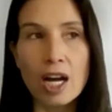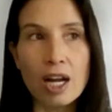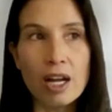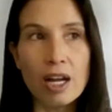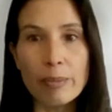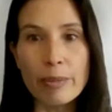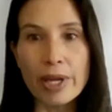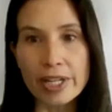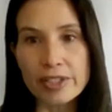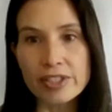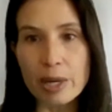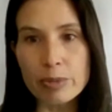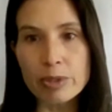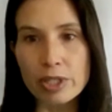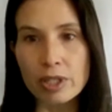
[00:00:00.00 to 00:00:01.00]
an
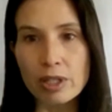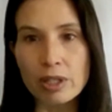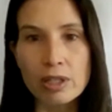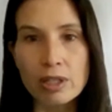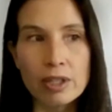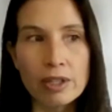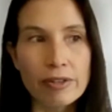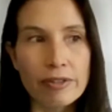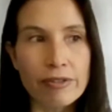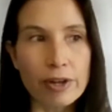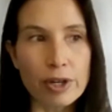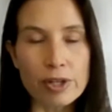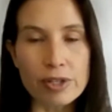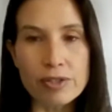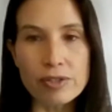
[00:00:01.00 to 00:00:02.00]
exceptional
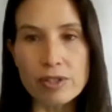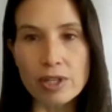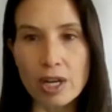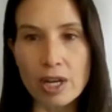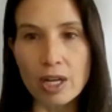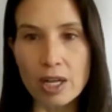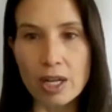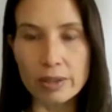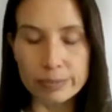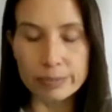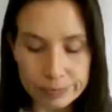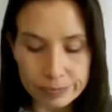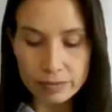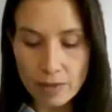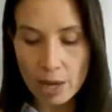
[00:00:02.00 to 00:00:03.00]
first
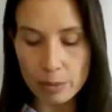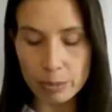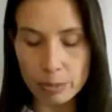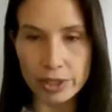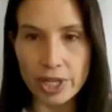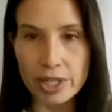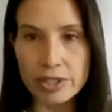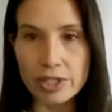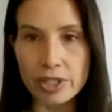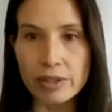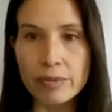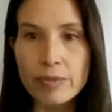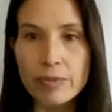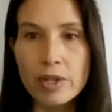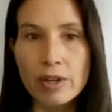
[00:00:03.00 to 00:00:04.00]

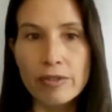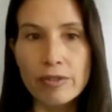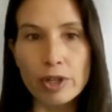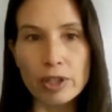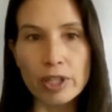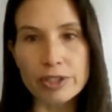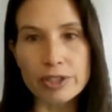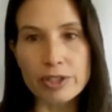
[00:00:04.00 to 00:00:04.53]
application for